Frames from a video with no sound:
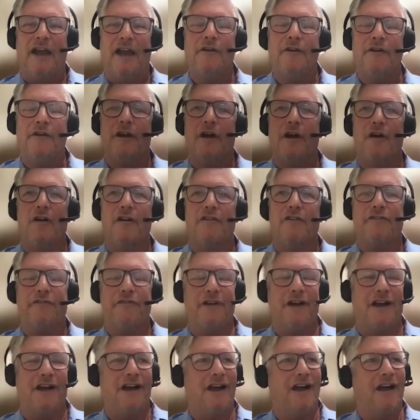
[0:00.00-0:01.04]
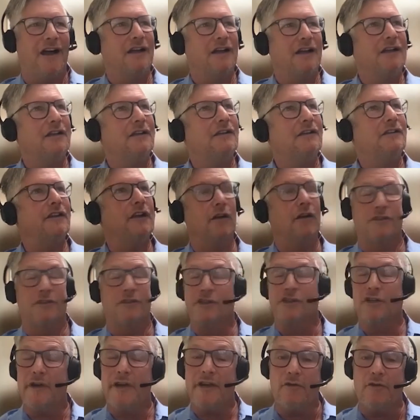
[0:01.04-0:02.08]
I don't know if, it's
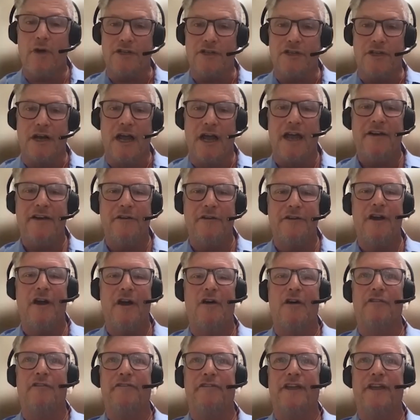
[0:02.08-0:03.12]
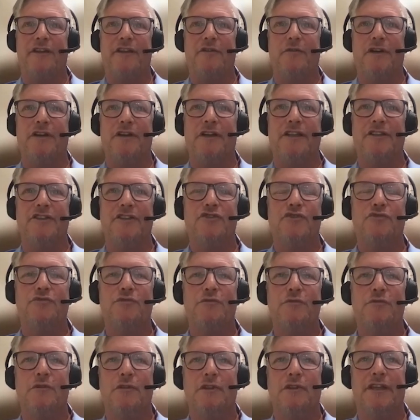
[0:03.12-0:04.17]
a great question. I don't know if anyone can
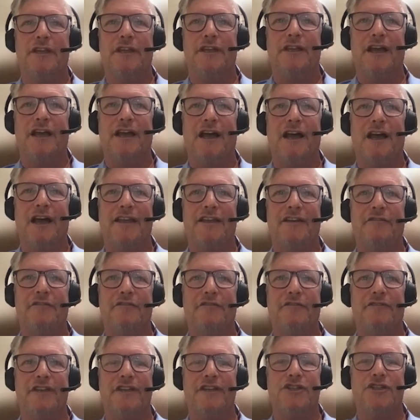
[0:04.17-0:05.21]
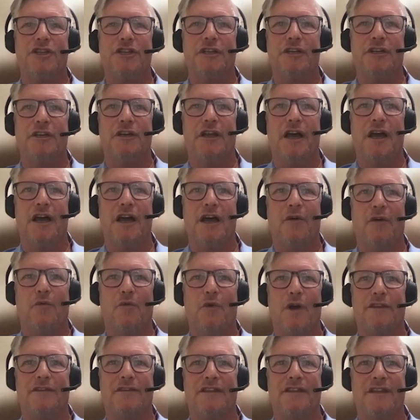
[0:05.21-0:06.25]
truly envision
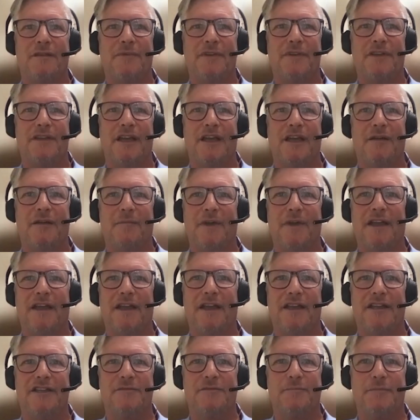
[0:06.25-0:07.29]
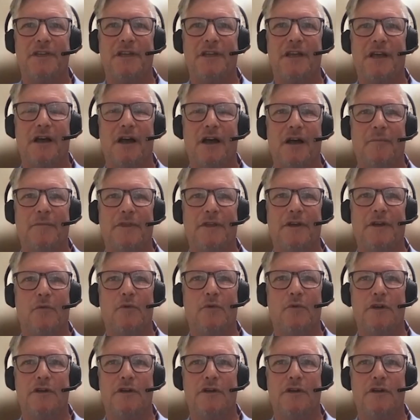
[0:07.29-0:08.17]
what TPM has become.